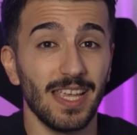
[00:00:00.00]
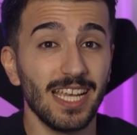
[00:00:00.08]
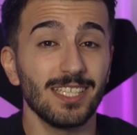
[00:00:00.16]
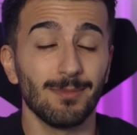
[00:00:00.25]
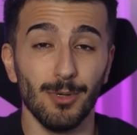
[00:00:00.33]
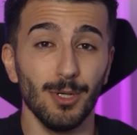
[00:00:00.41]

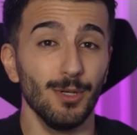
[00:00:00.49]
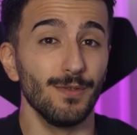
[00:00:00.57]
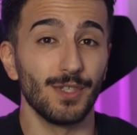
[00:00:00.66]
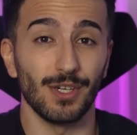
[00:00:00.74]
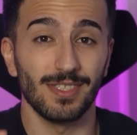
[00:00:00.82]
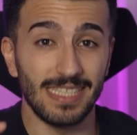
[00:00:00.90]
These
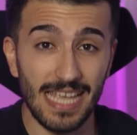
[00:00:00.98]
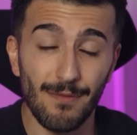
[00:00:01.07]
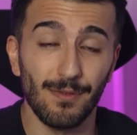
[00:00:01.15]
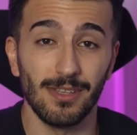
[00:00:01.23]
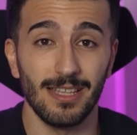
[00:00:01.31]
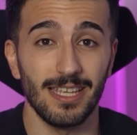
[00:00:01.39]
moves are
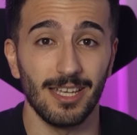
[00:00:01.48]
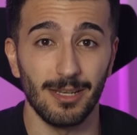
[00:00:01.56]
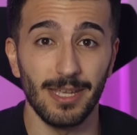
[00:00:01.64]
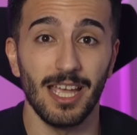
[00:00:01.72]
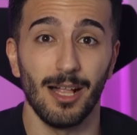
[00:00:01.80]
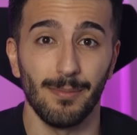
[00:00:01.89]
definitely going to
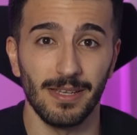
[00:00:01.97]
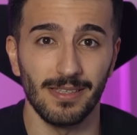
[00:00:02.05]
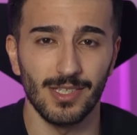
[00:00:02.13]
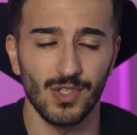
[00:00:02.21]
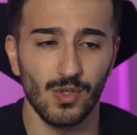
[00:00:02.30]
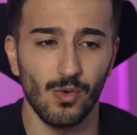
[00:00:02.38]
be helping
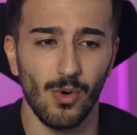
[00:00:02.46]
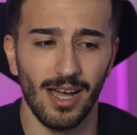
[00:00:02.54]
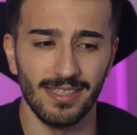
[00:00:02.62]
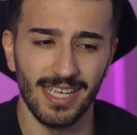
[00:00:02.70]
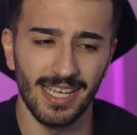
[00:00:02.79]
this squad.